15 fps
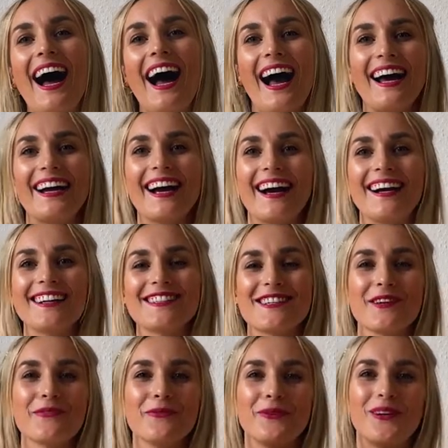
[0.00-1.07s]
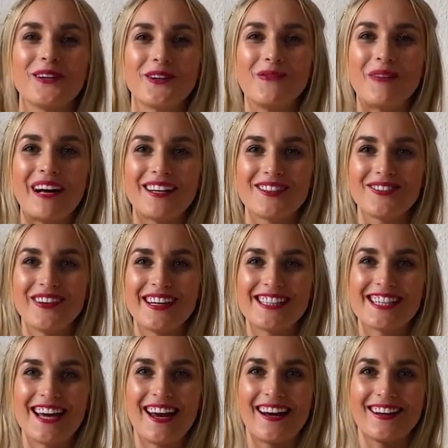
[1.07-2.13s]
Hi guys, and welcome back to my
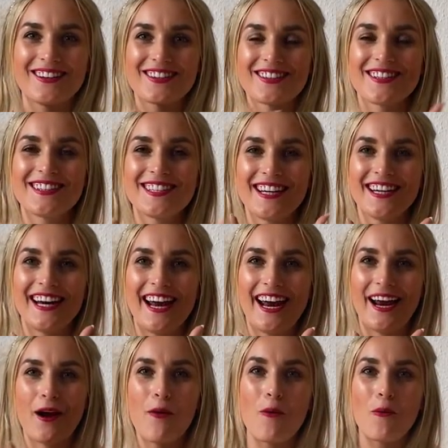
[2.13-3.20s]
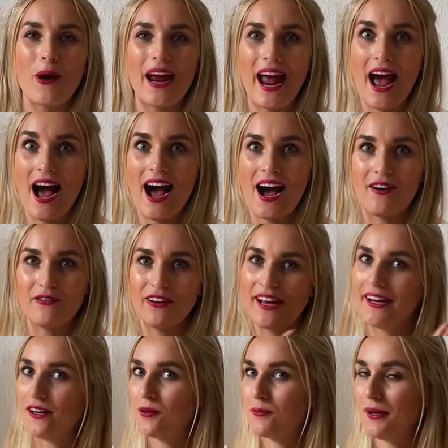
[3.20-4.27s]
channel. So today we have
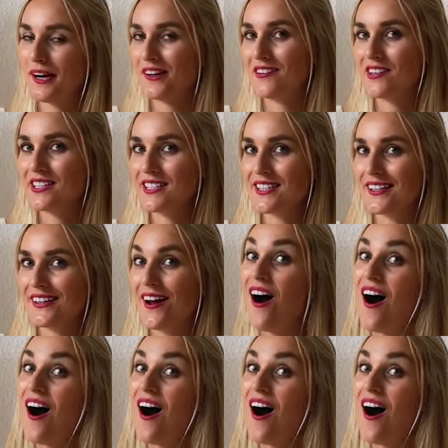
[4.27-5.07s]
a comparison